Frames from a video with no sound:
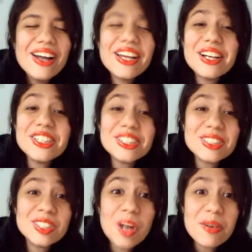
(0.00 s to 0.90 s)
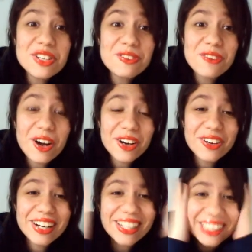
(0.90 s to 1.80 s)
There's just so much
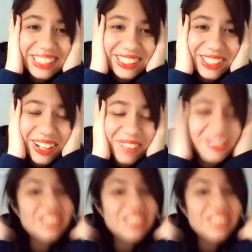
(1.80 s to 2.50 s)
fuckery in this song, but